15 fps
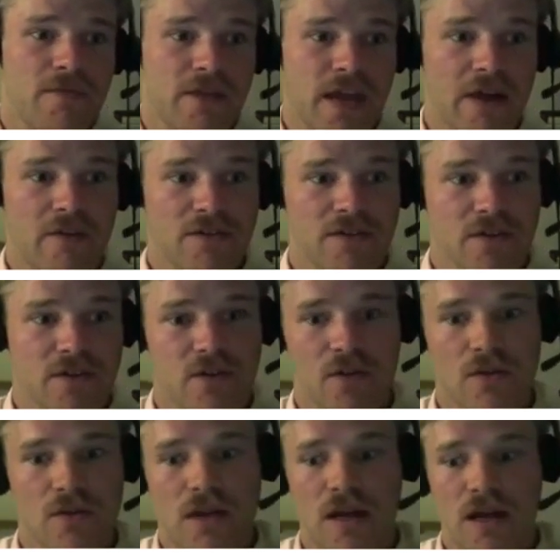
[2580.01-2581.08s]

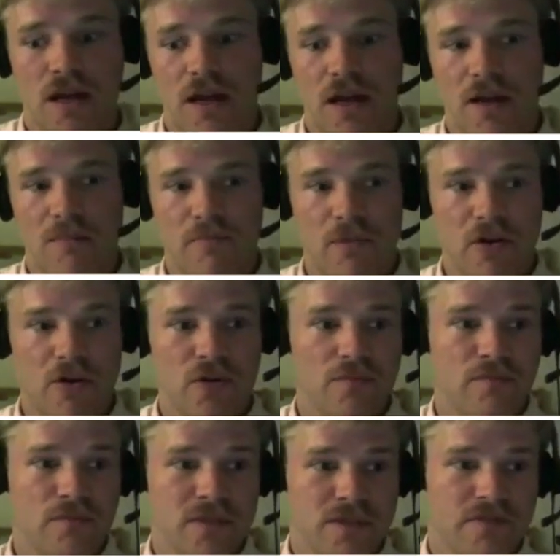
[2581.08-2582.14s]
aerosol
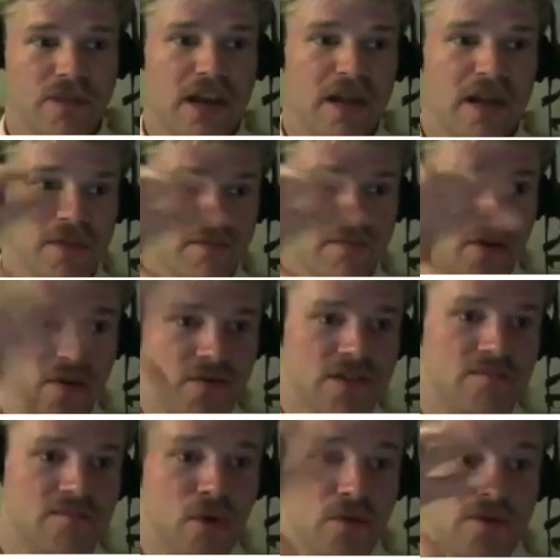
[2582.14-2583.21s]
plume develops and
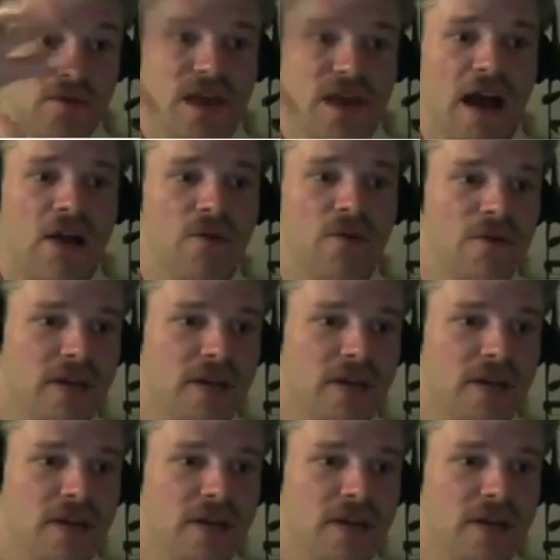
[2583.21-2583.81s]
moves down,